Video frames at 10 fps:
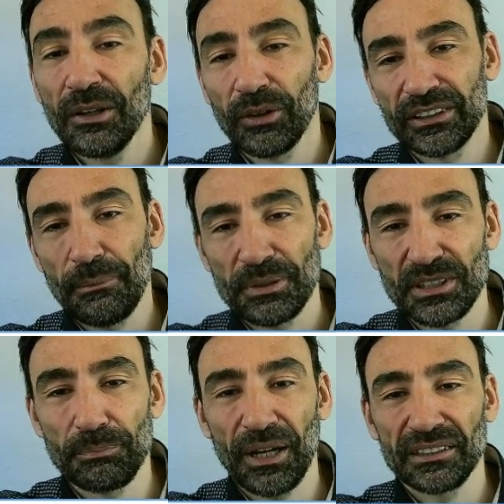What happens
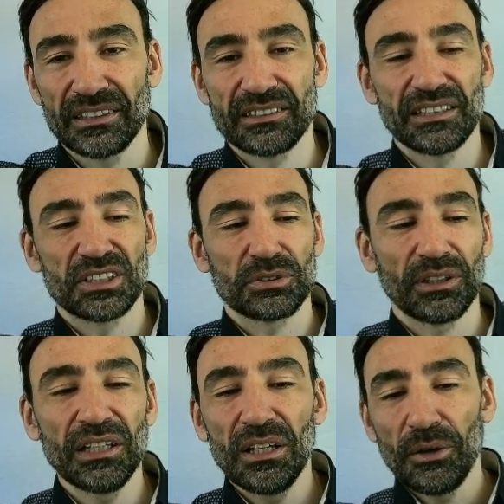in practice is this
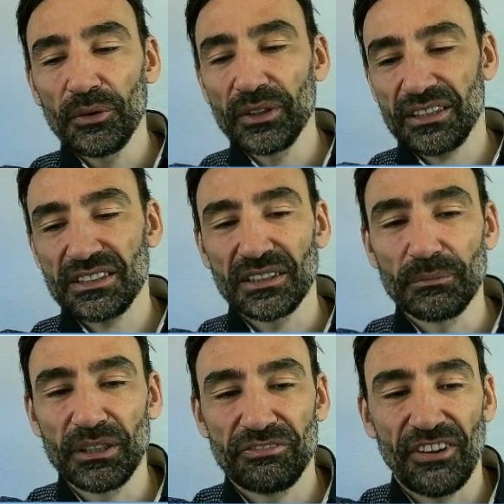one with
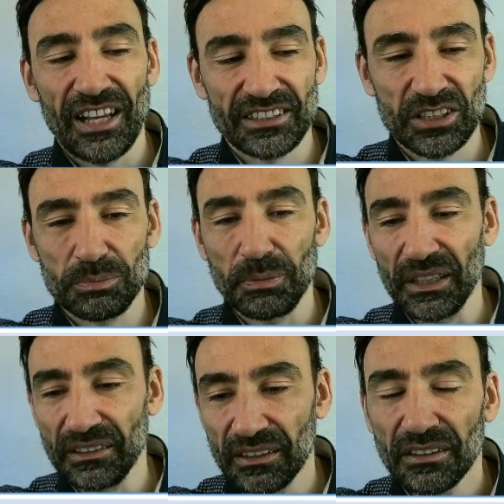extremely fast
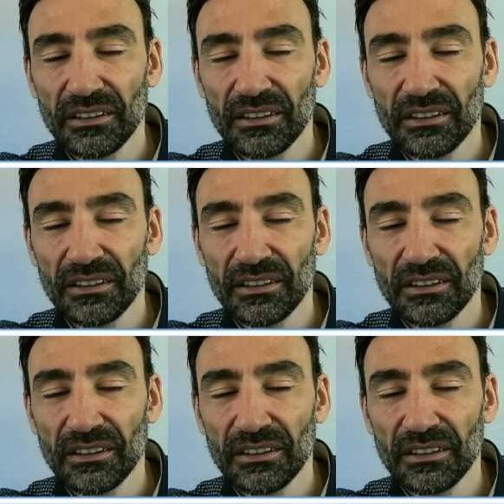speed.